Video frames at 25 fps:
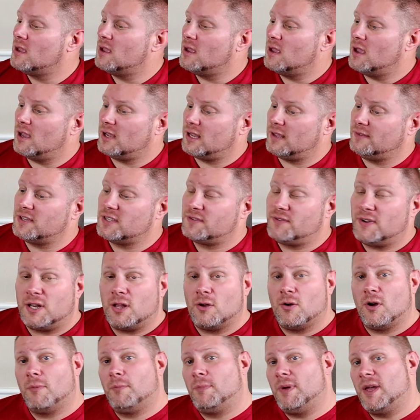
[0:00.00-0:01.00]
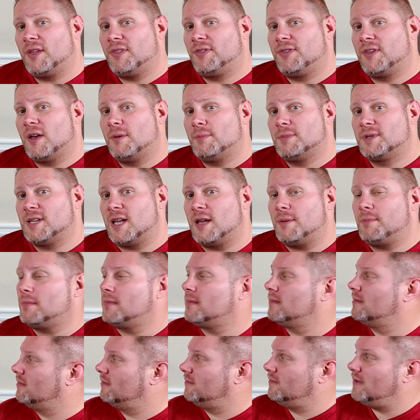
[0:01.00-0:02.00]
Give this video a big thumbs
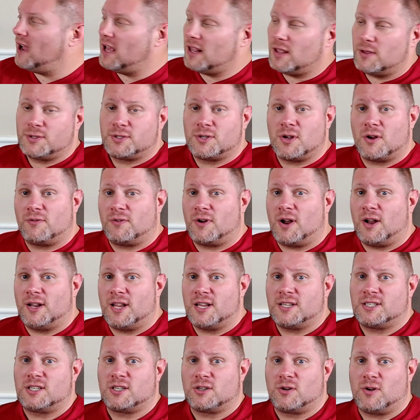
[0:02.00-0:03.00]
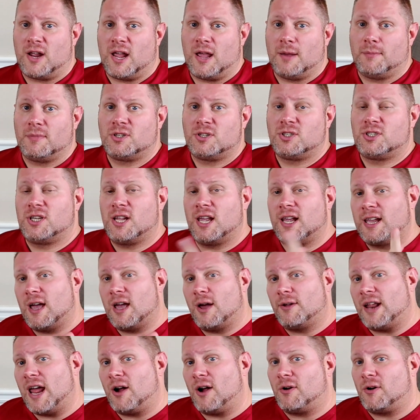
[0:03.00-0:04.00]
up. Follow us over on Instagram. Check
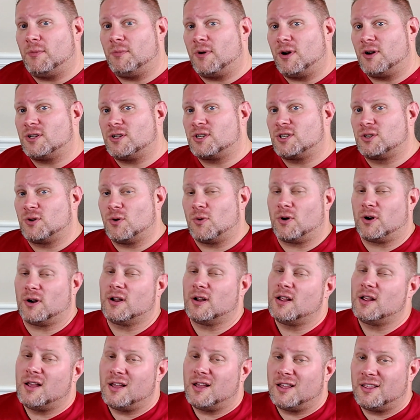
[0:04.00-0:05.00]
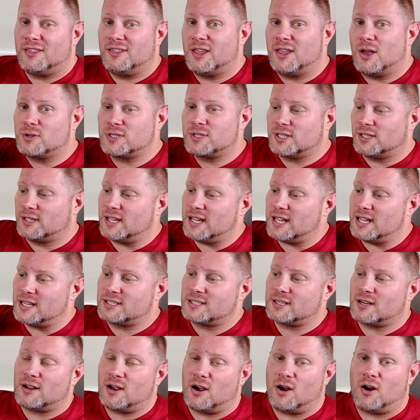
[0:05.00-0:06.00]
out our merch store. Those
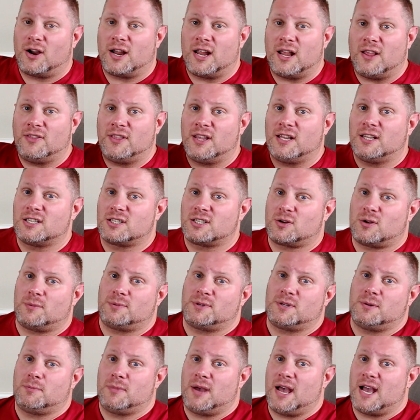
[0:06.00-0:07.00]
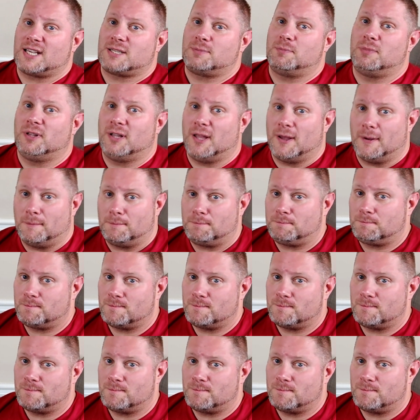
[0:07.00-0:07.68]
links are in the description box below.